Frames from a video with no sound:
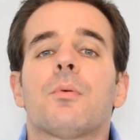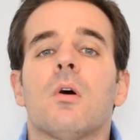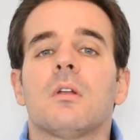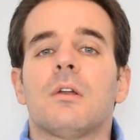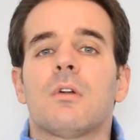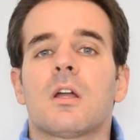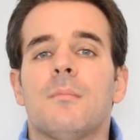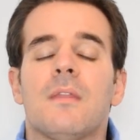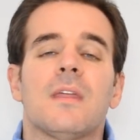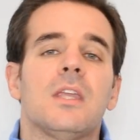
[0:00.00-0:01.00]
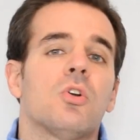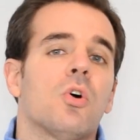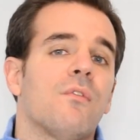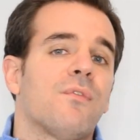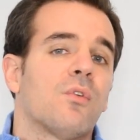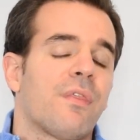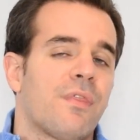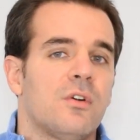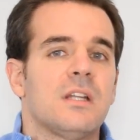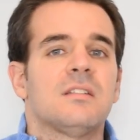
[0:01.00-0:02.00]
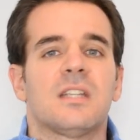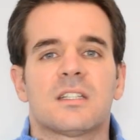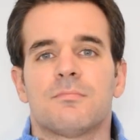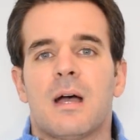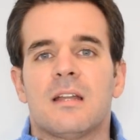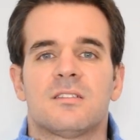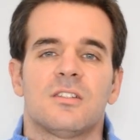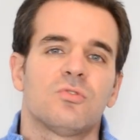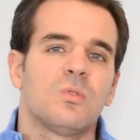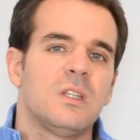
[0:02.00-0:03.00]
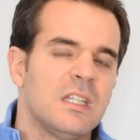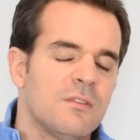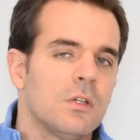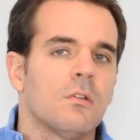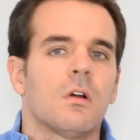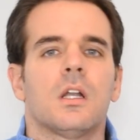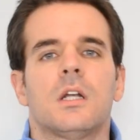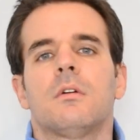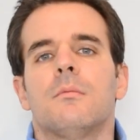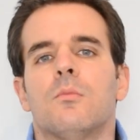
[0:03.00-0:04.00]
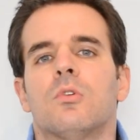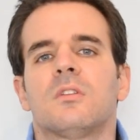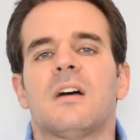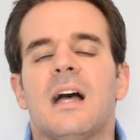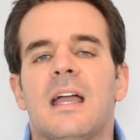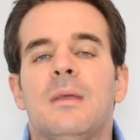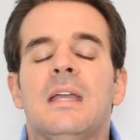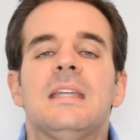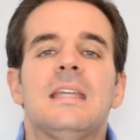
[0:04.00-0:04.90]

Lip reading: probably recommend that you go for 36 months just to give you a little bit more time